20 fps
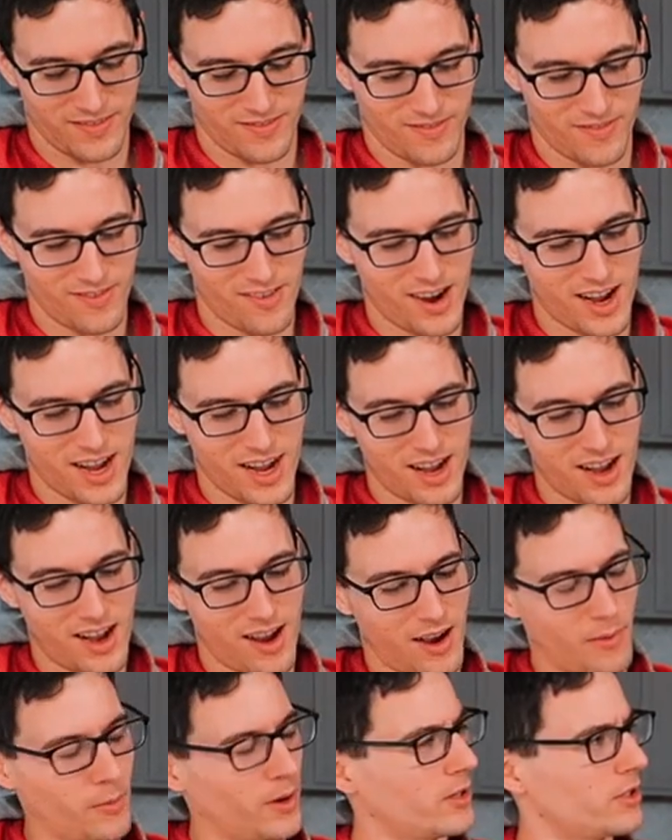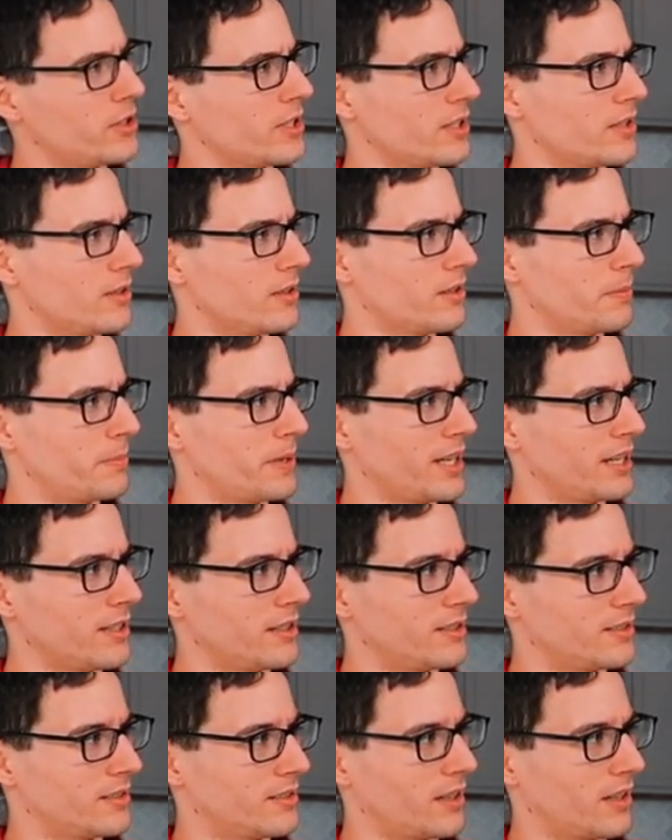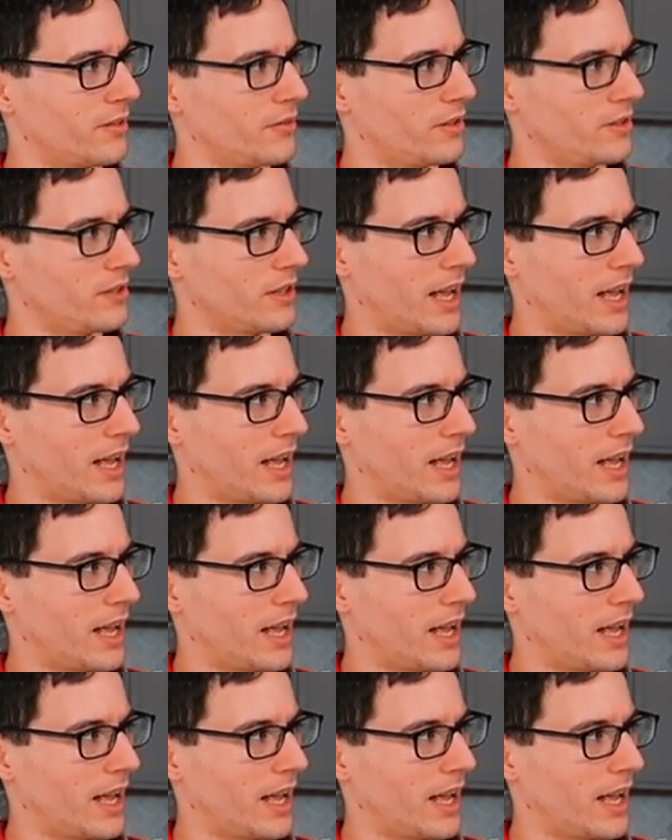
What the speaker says: Wow, where did you get all the paint and stuff? You